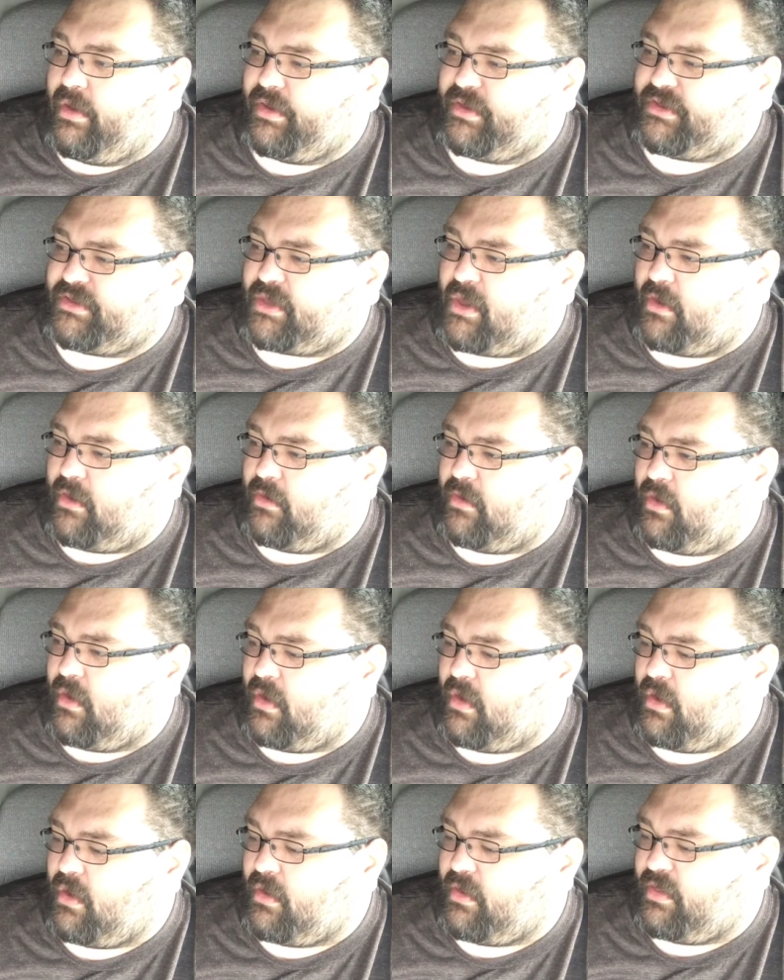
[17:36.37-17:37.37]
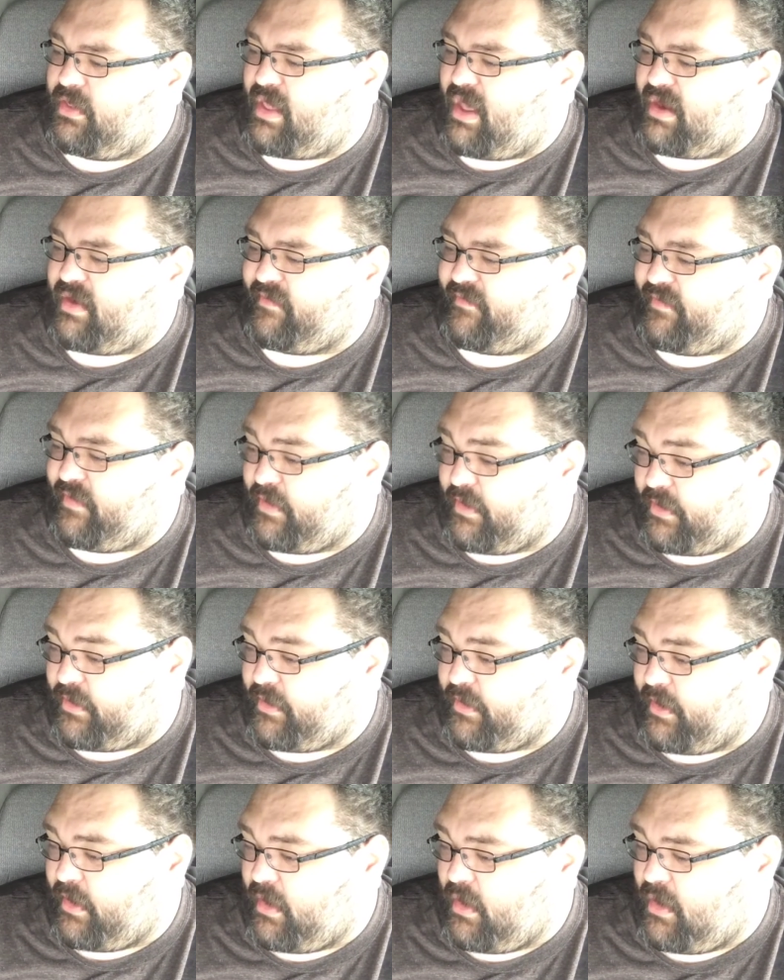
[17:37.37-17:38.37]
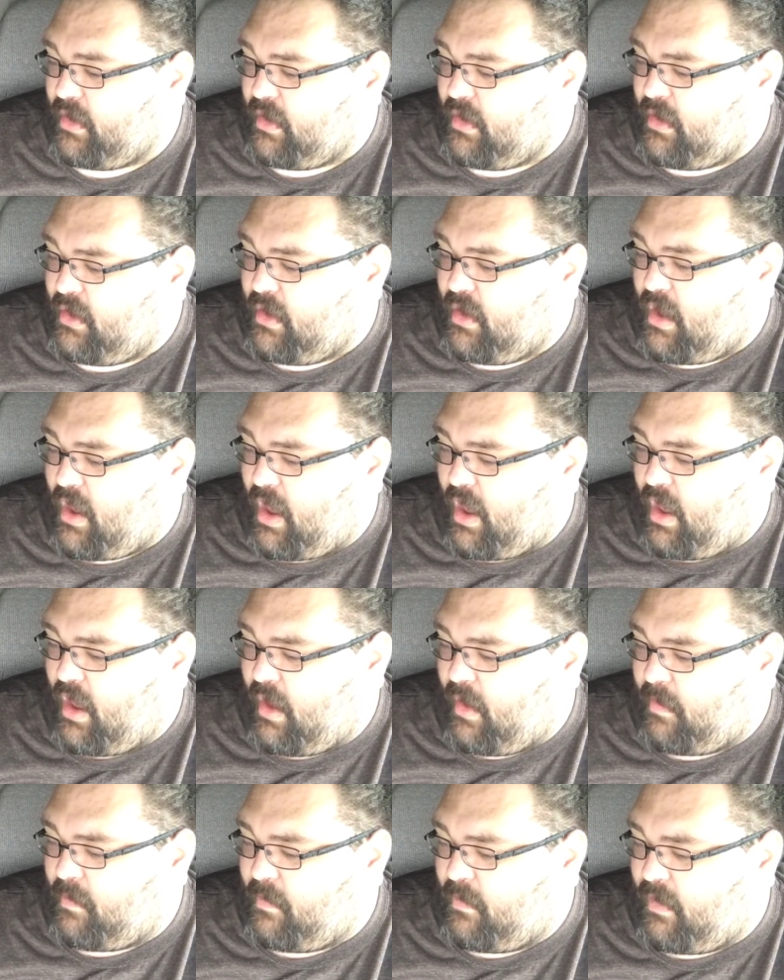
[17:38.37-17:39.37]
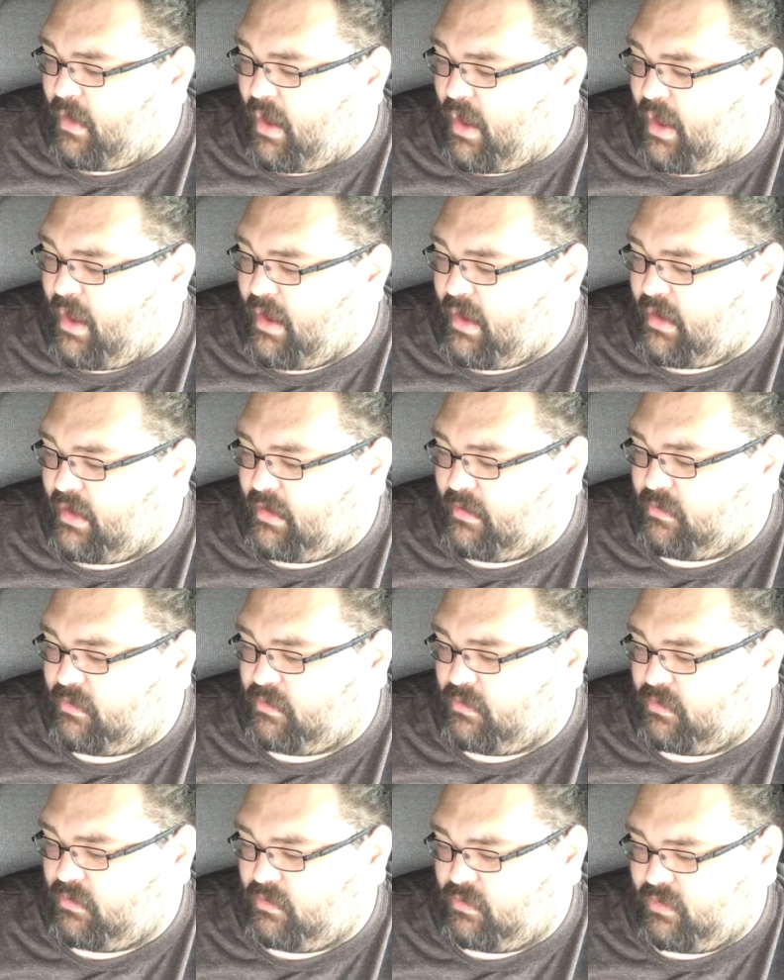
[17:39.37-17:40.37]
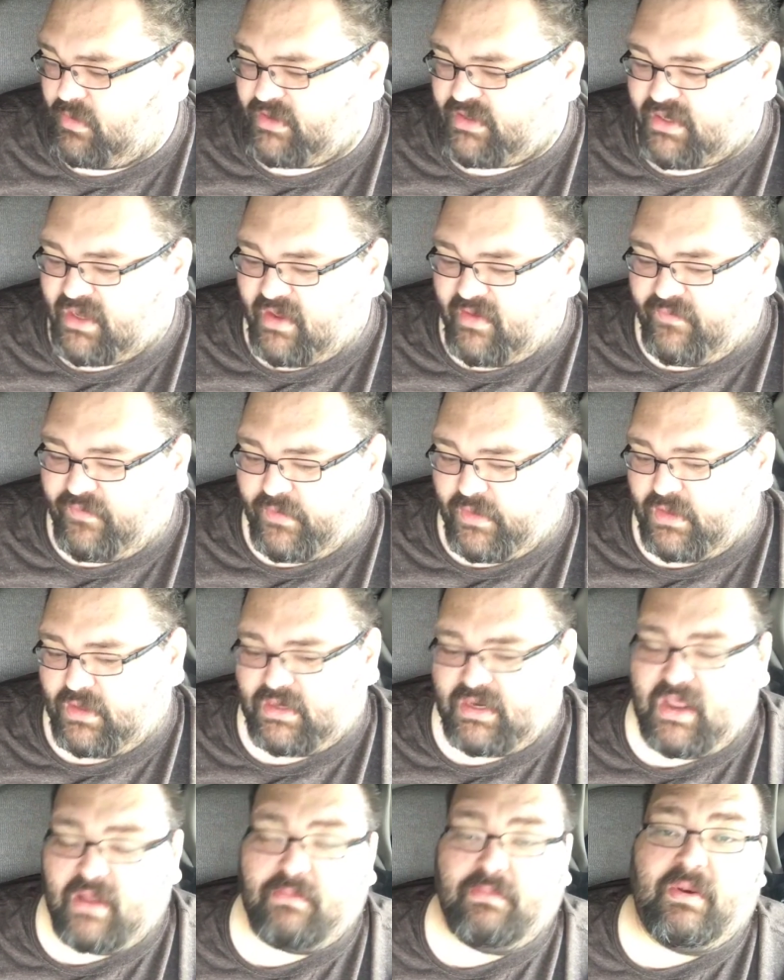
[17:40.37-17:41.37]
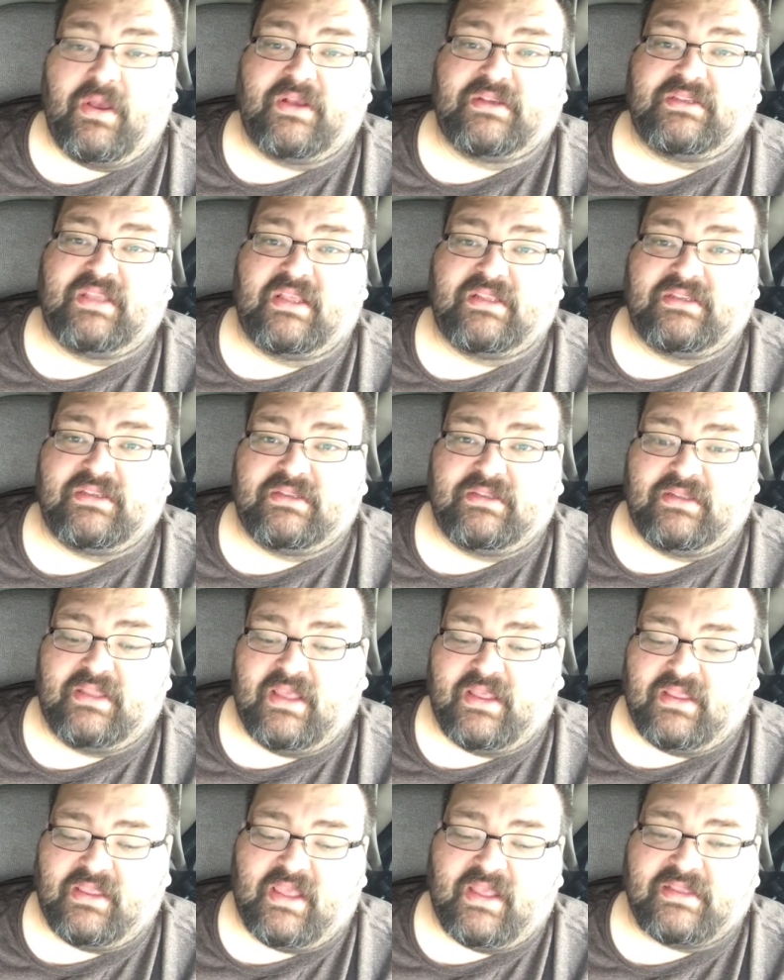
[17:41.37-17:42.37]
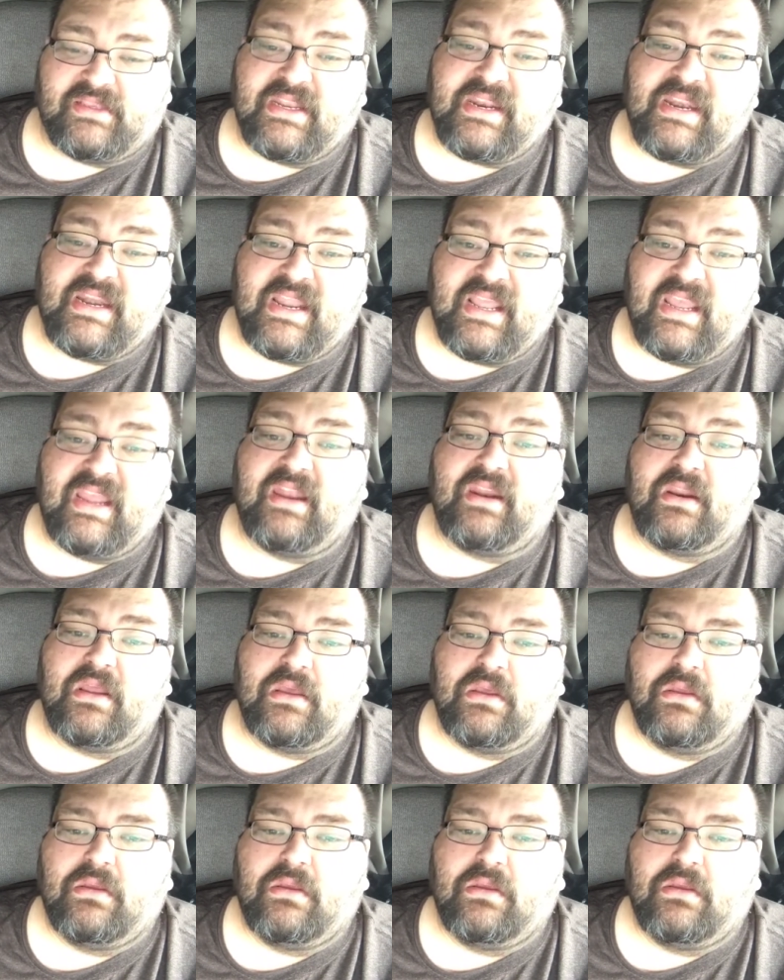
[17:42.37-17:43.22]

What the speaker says: So that inverter, I would say for the $10, that's a need.